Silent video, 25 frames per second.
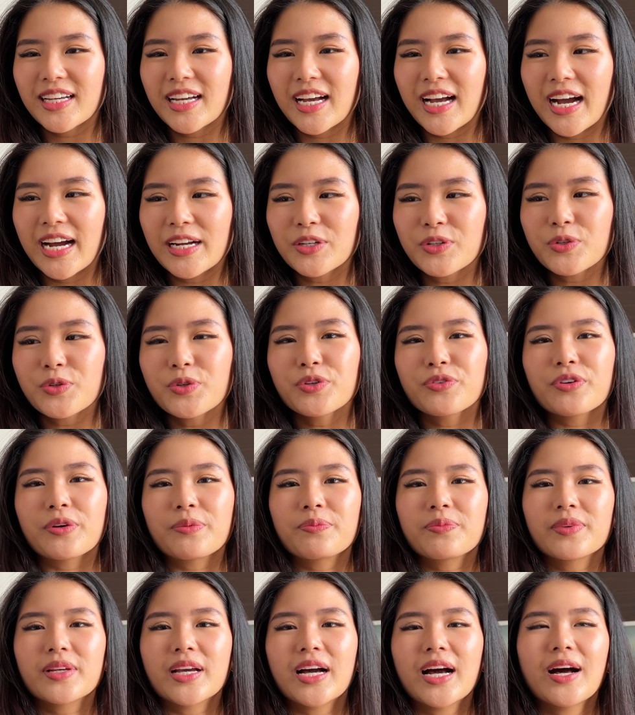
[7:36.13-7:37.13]
I don't know
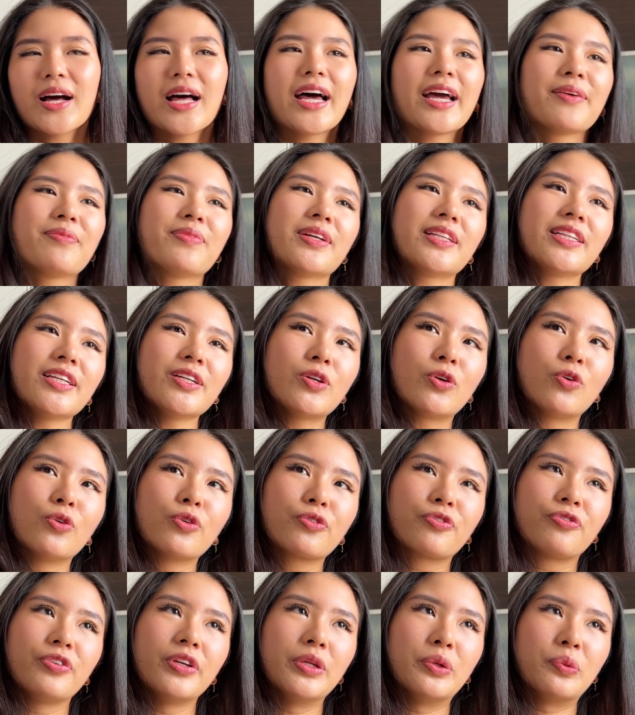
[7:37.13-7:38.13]
if I'm getting cold
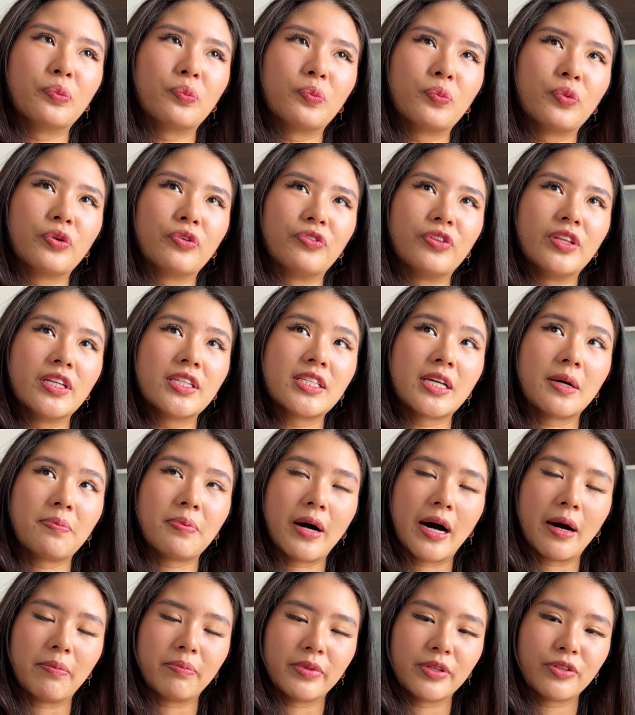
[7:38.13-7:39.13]
feet with this
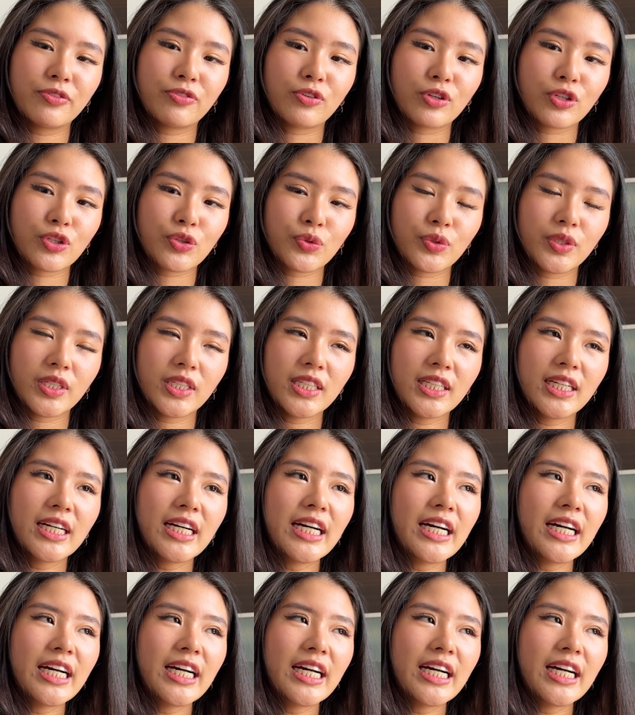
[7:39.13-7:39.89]
apartment for sure.